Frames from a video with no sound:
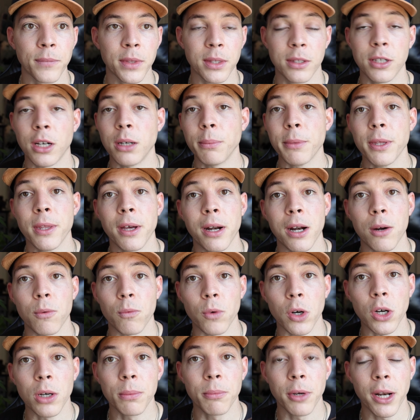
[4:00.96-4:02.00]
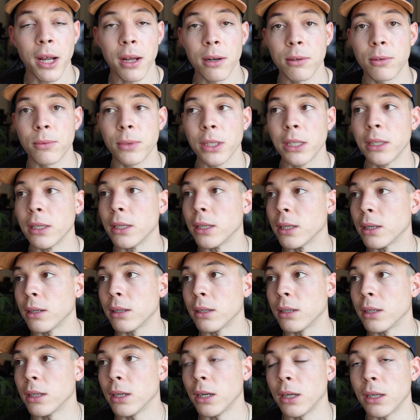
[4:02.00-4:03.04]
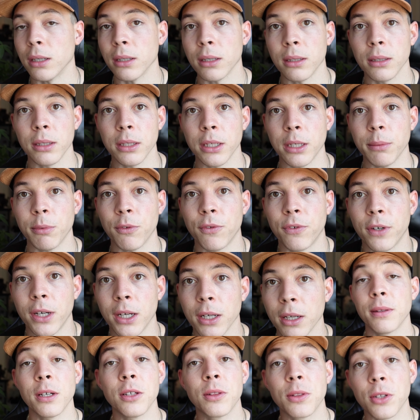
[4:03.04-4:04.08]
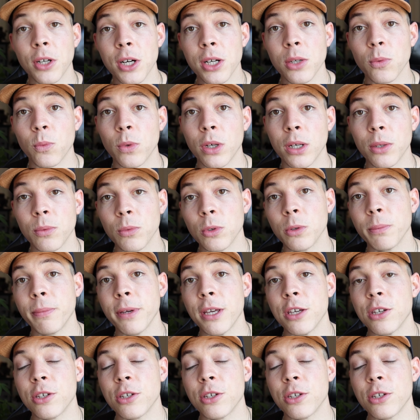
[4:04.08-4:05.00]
tell me that I'm wrong, but I don't really give a fuck. The third one will be